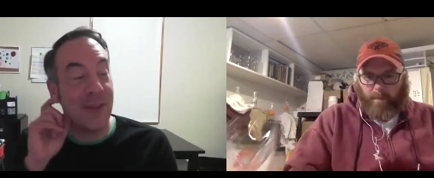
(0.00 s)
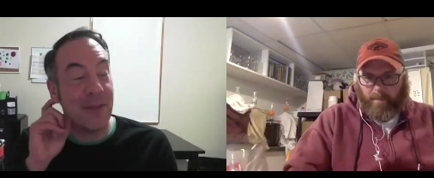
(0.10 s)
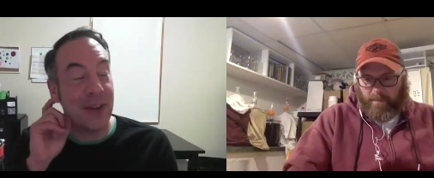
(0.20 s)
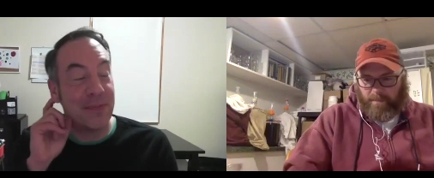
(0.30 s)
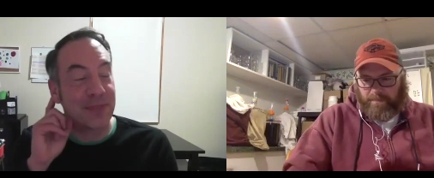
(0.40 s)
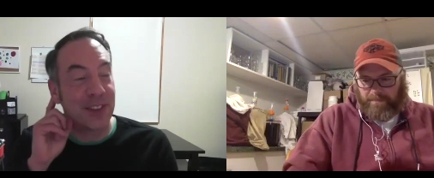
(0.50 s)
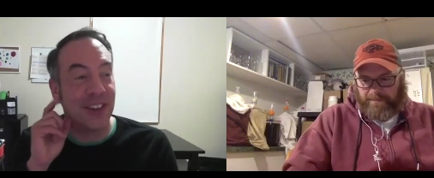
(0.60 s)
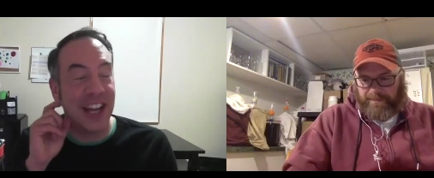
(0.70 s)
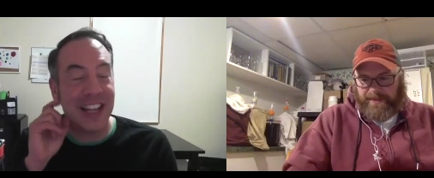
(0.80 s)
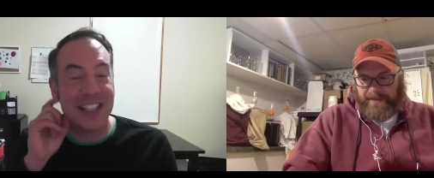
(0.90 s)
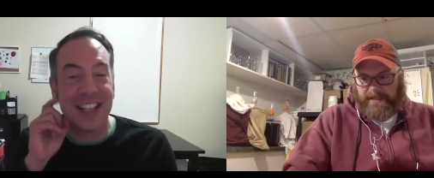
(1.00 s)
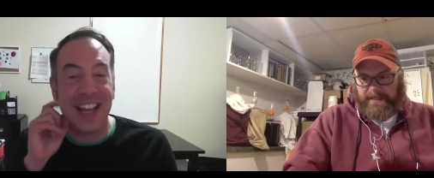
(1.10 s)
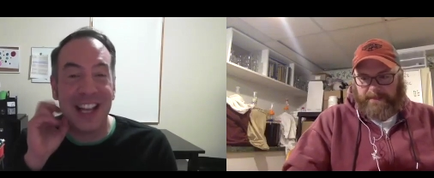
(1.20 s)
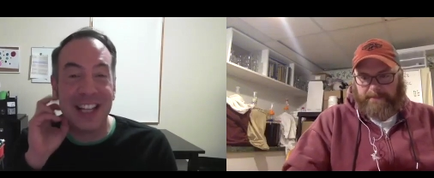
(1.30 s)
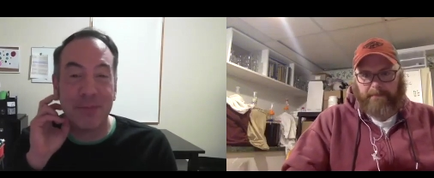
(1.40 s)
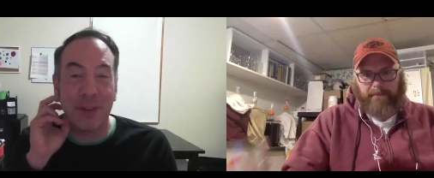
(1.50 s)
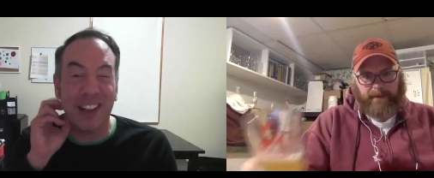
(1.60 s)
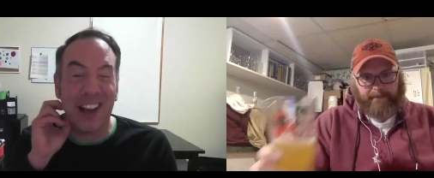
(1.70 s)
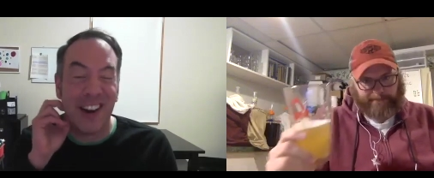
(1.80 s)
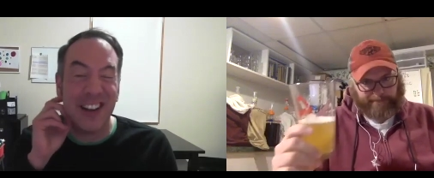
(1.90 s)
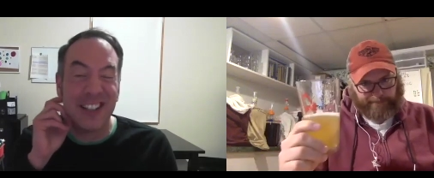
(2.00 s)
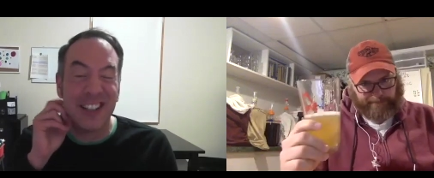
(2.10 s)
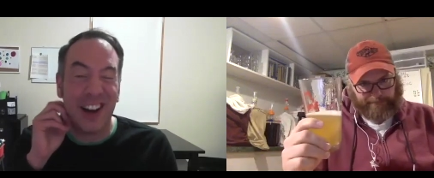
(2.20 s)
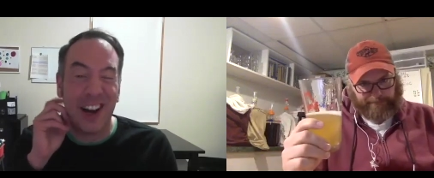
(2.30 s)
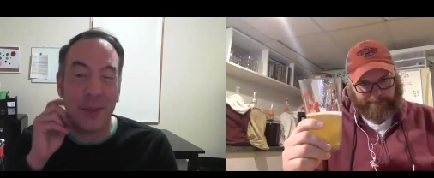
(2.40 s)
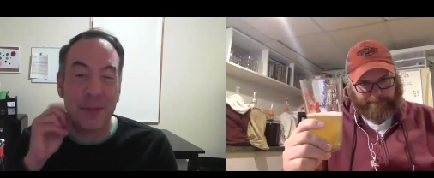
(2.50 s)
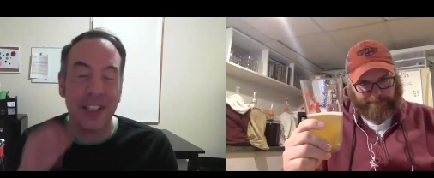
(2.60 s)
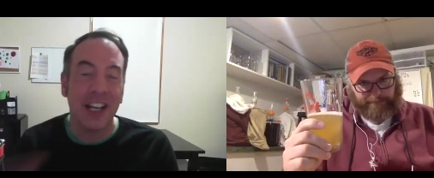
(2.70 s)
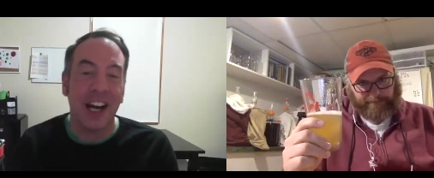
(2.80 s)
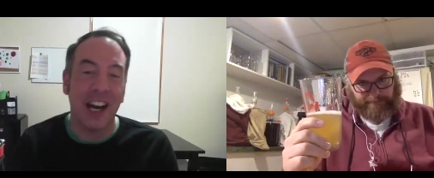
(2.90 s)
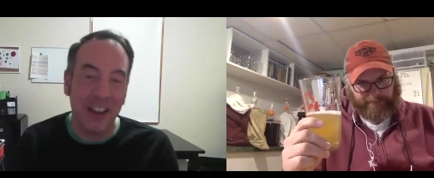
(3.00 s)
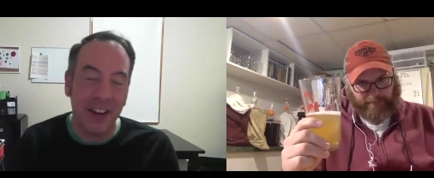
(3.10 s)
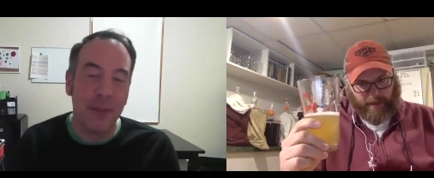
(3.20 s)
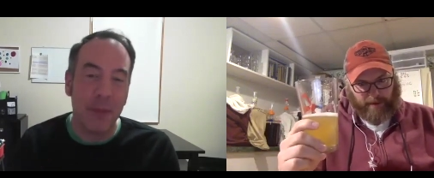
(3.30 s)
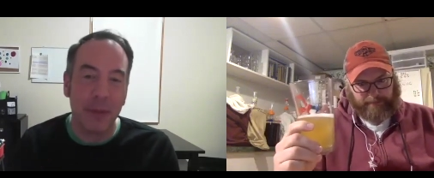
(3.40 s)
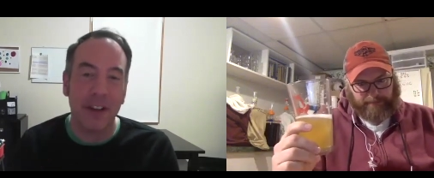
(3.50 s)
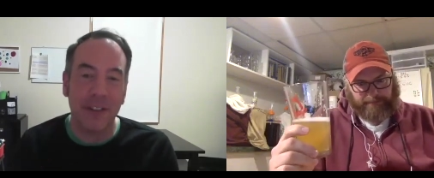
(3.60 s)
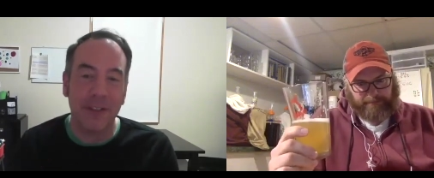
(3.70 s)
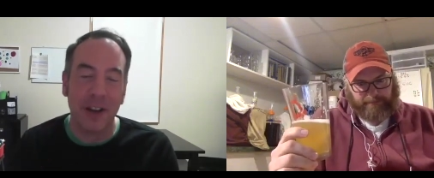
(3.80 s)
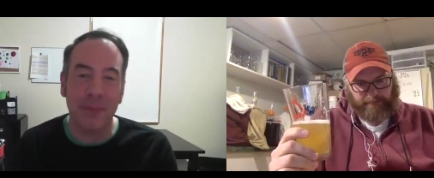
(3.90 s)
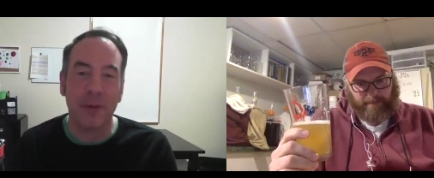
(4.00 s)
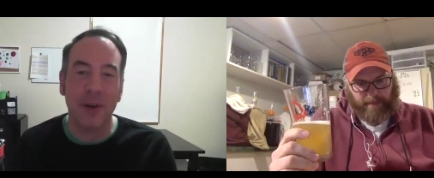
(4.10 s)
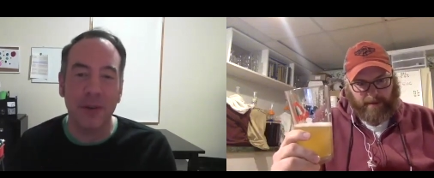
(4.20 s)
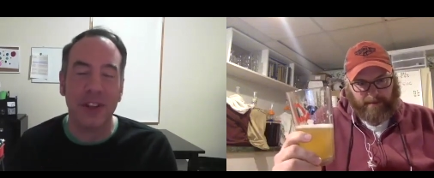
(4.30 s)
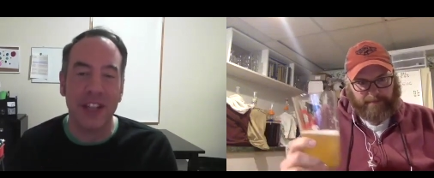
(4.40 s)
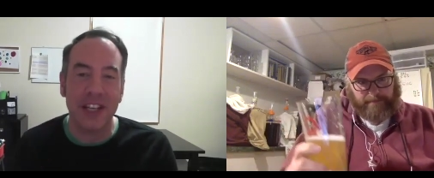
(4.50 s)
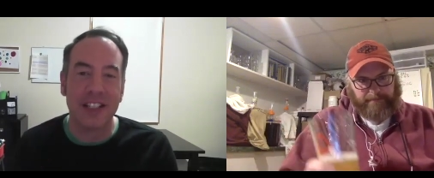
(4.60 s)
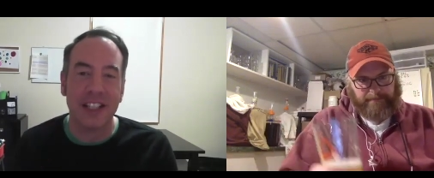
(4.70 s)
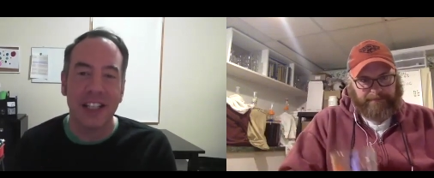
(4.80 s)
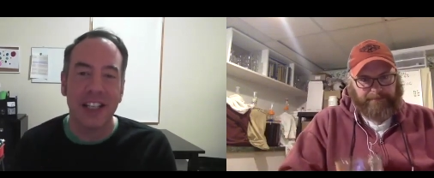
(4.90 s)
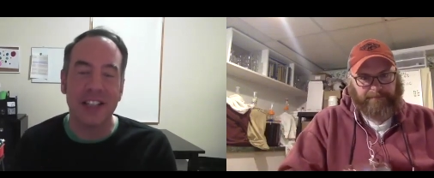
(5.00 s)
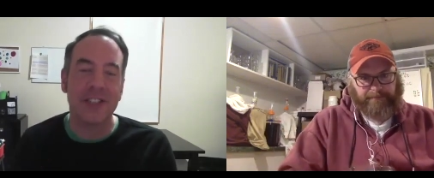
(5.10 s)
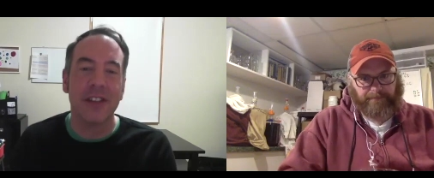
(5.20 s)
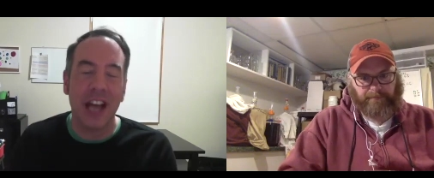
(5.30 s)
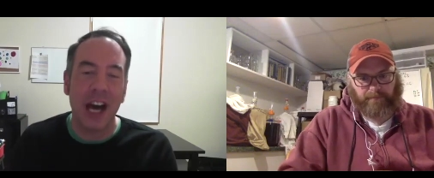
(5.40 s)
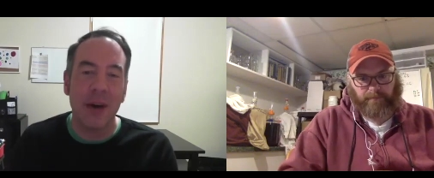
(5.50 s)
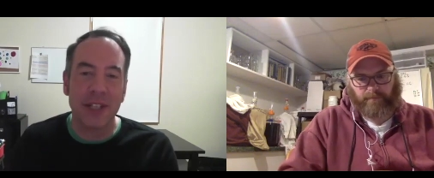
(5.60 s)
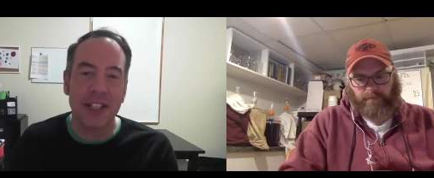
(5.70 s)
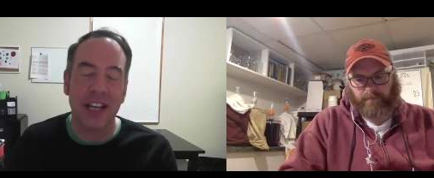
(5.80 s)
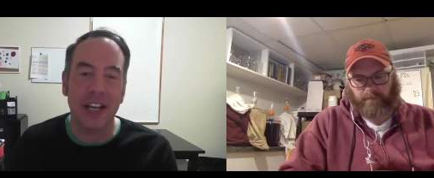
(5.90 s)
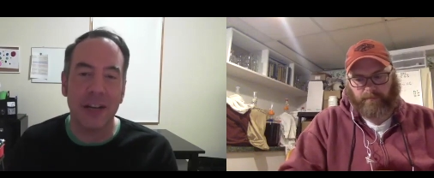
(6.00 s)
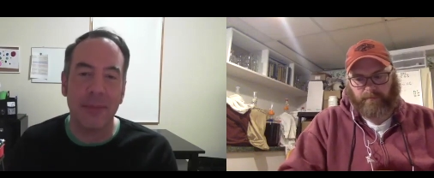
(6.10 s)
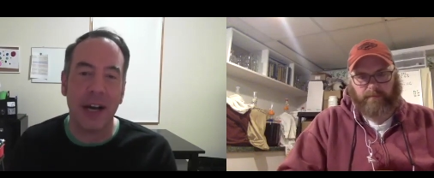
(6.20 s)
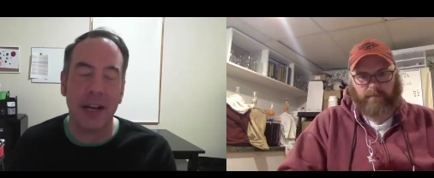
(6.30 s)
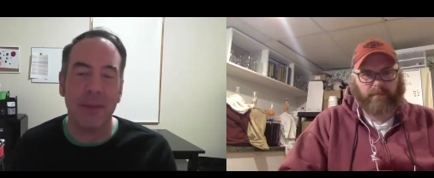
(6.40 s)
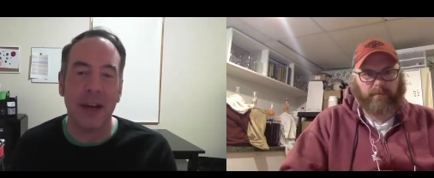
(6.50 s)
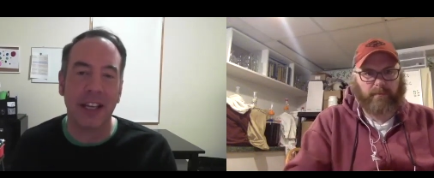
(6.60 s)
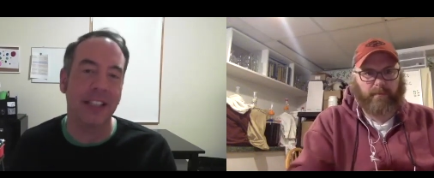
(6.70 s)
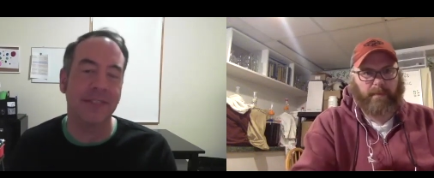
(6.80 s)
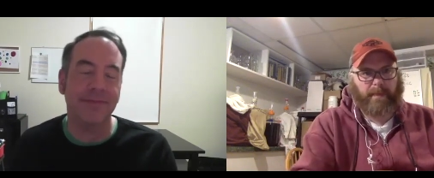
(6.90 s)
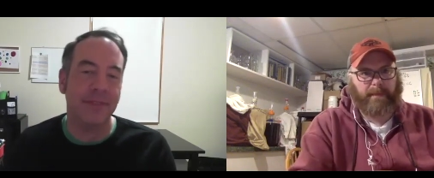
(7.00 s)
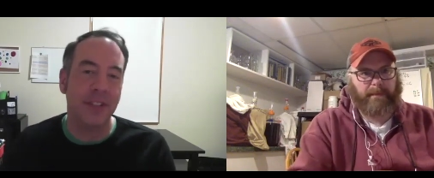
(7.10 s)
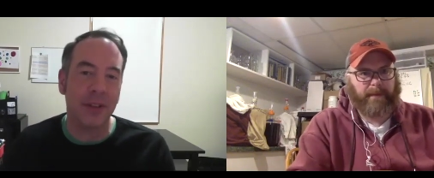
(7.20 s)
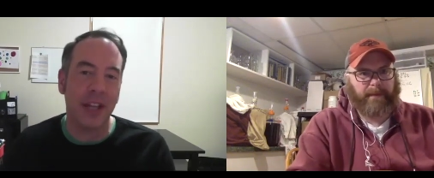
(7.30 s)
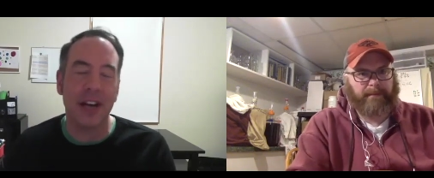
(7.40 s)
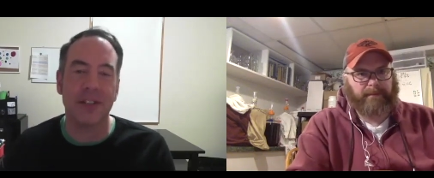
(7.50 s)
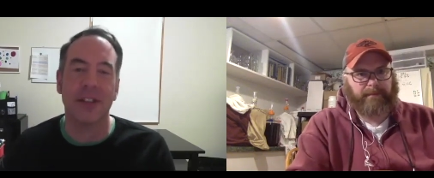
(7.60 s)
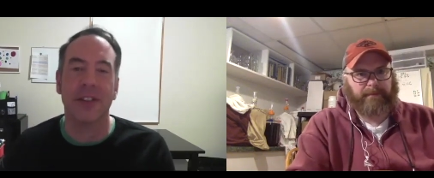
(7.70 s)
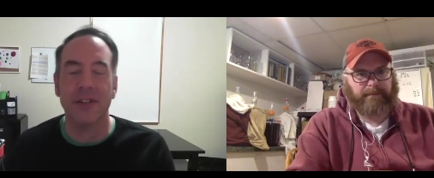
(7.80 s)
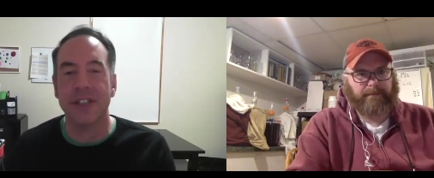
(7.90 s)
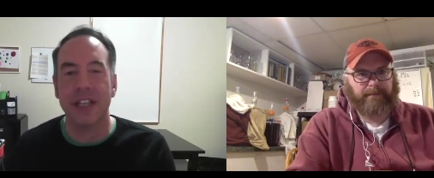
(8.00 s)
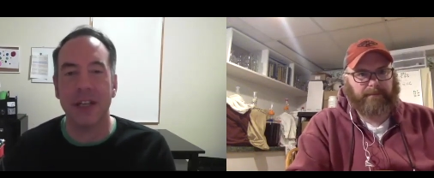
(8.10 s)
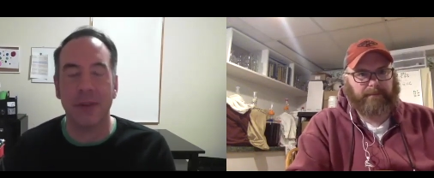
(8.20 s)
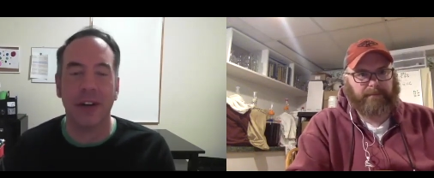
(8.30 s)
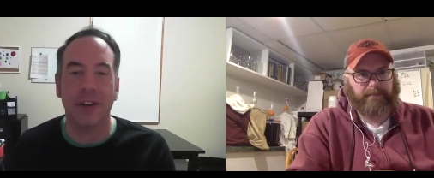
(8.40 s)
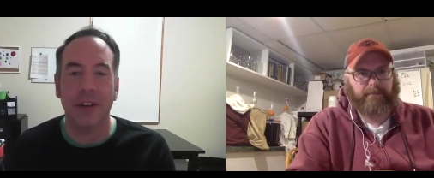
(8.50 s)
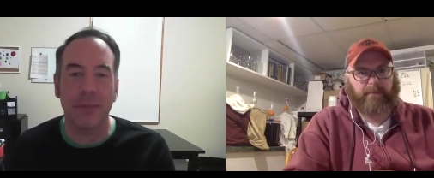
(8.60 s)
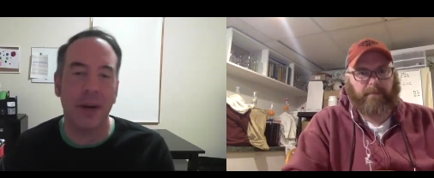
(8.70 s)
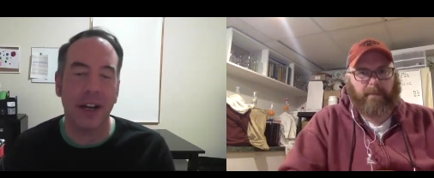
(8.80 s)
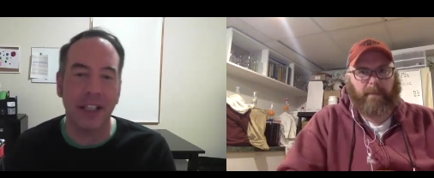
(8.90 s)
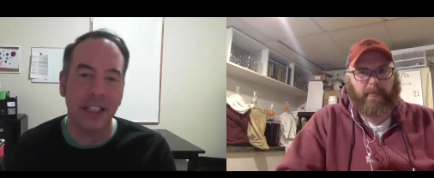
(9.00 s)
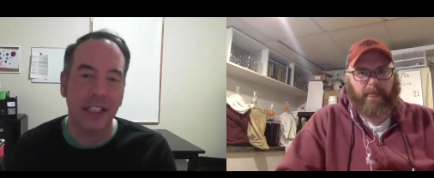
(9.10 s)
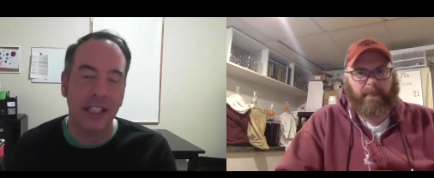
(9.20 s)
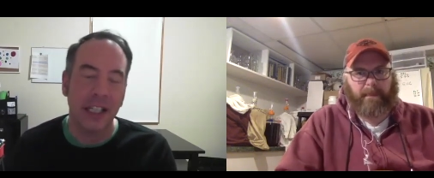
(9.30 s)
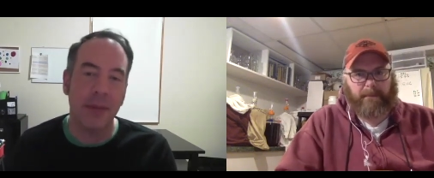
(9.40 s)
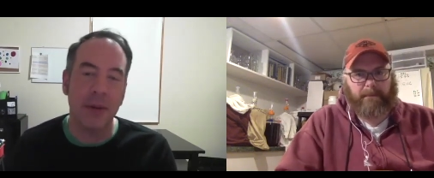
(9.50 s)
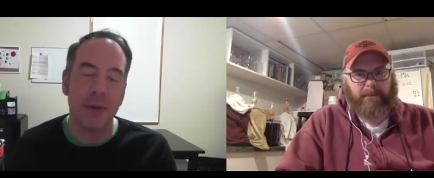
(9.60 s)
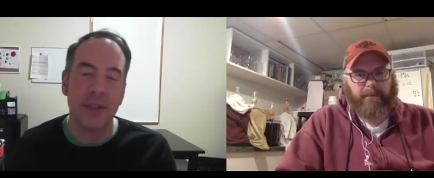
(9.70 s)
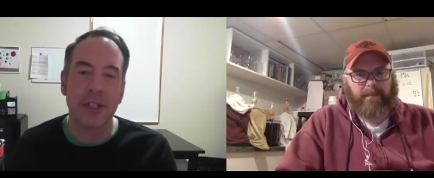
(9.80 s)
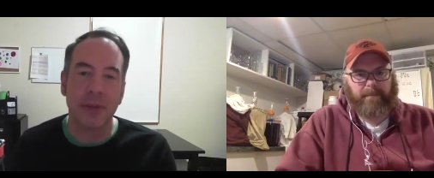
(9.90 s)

Speaker 1: man. Well, that's that. It's Polaris hops. I know that people have brewed with this. And certainly I was excited about it back in 2013 when I heard about it. I mean, it was just